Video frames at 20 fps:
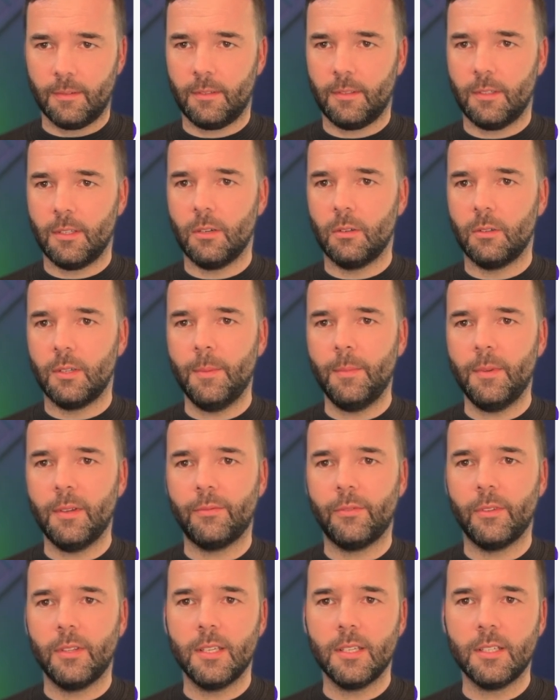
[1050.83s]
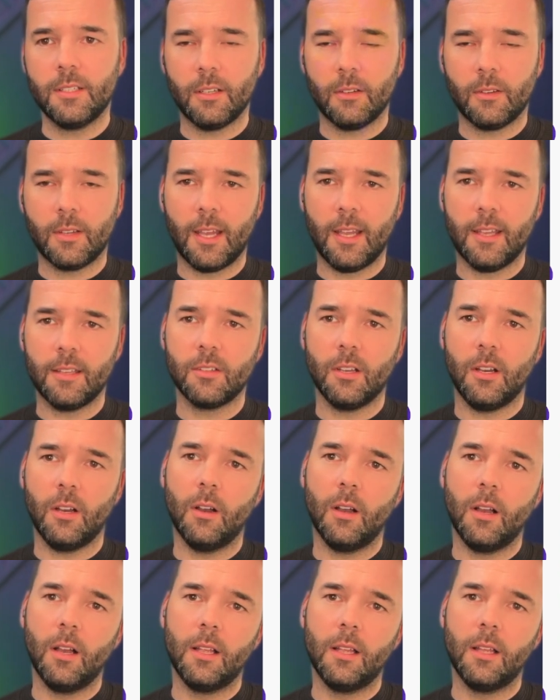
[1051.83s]
No limit for this. Okay, so
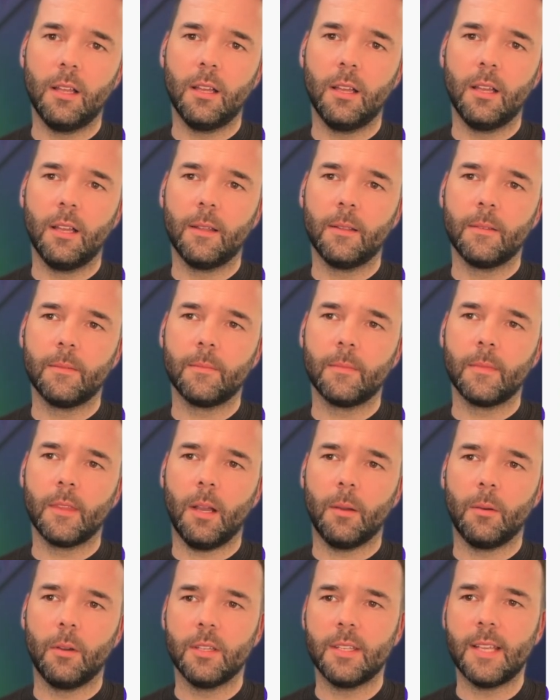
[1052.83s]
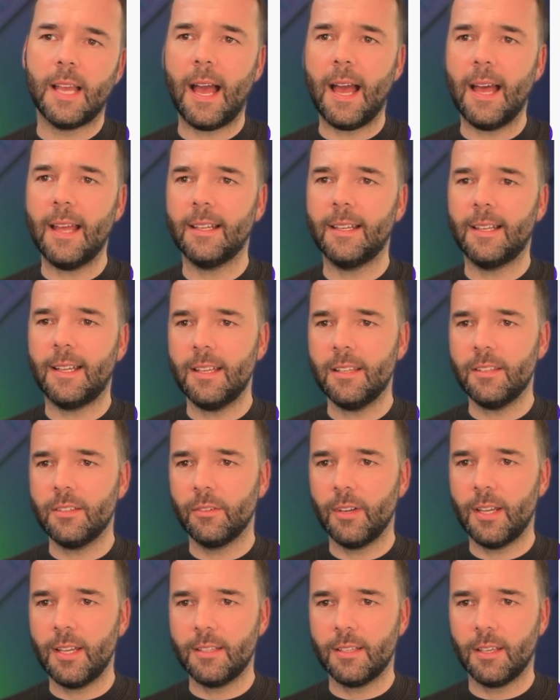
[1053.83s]
I'm going to add an
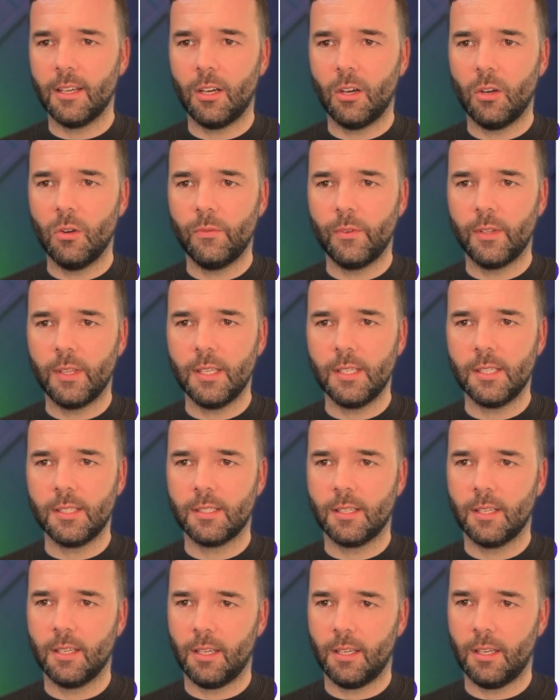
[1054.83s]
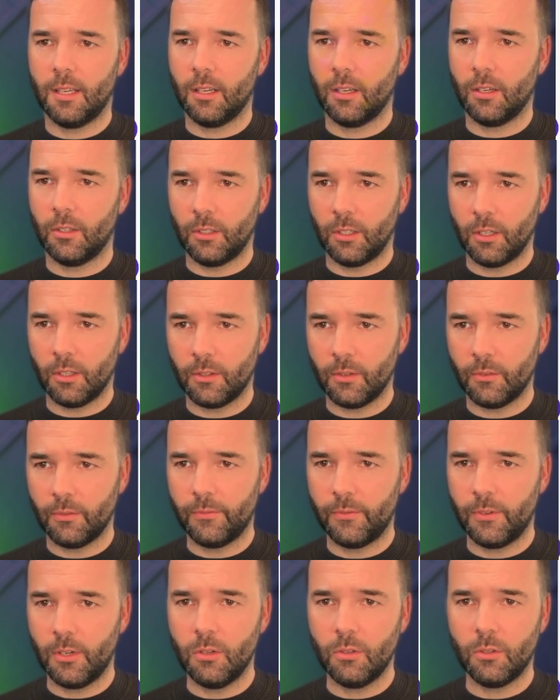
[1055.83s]
iterator over this. I'm going to go to
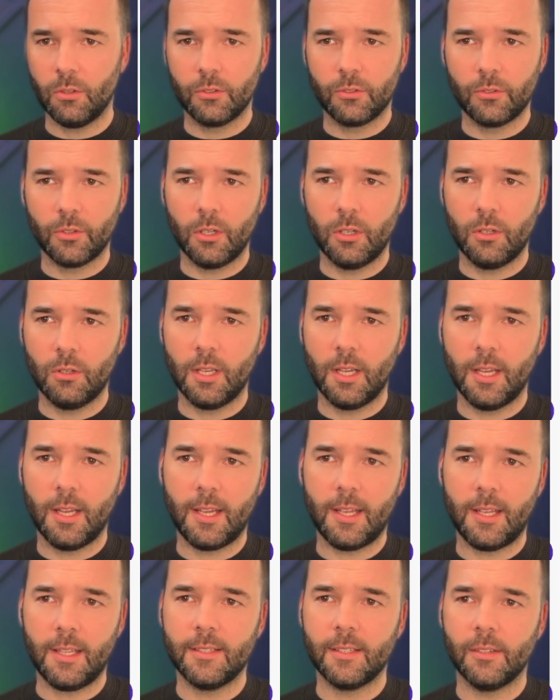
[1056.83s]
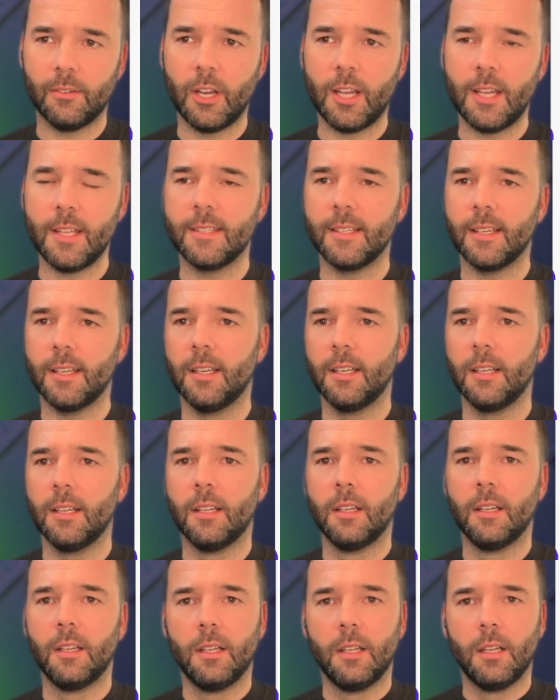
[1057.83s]
flow controller, iterator.
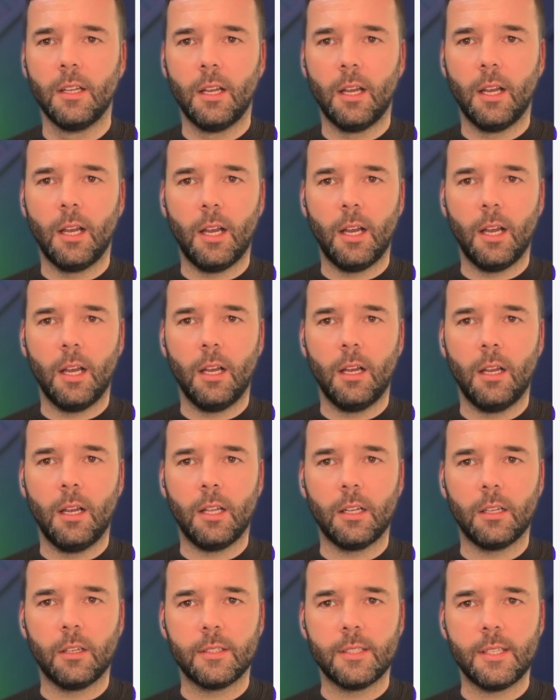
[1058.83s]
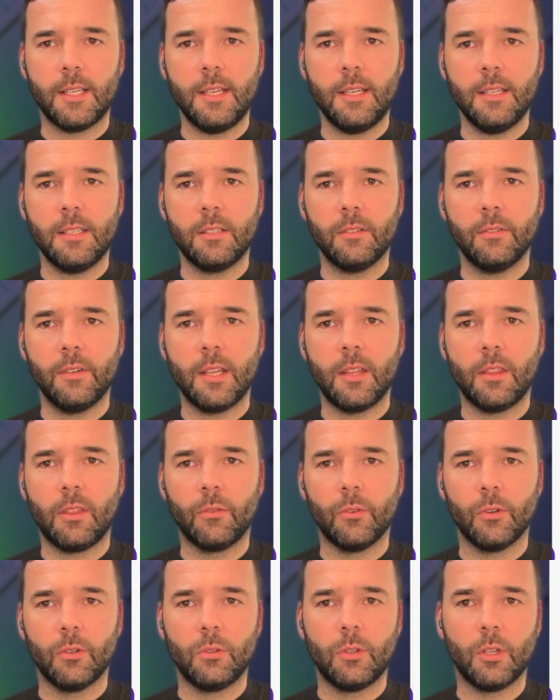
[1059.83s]
I'm going to iterate
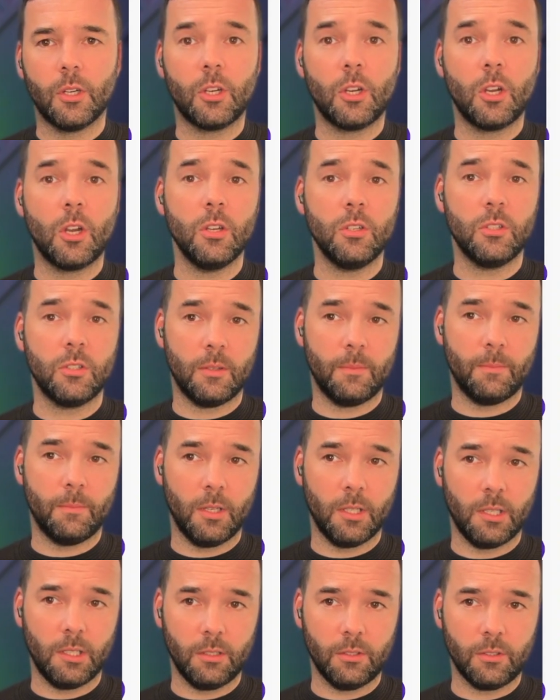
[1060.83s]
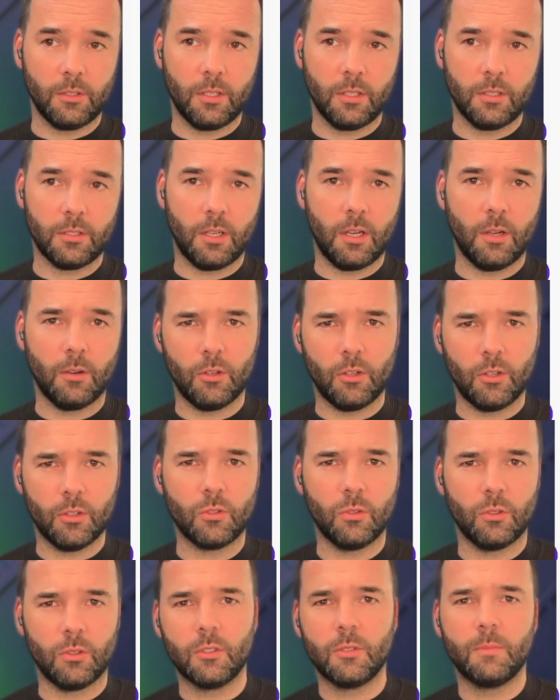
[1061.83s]
through the custom models. So I'm going to
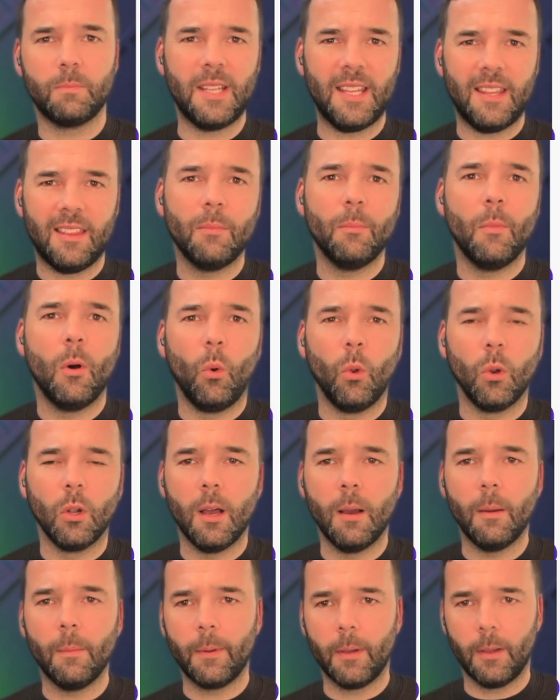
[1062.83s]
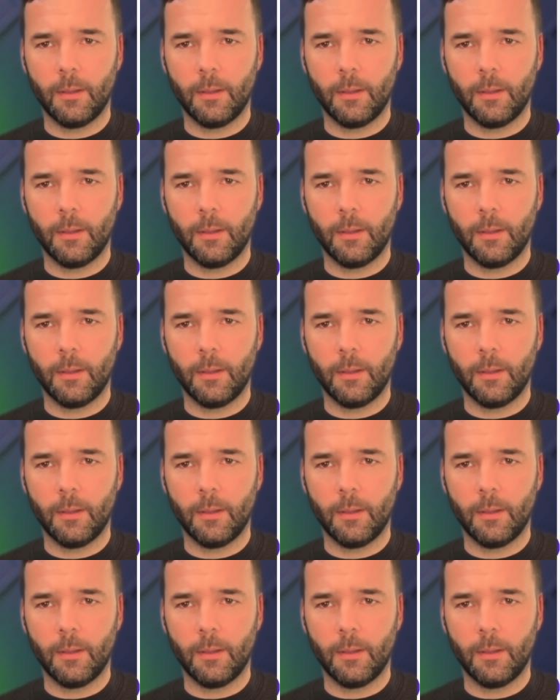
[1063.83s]
sort of split them all up.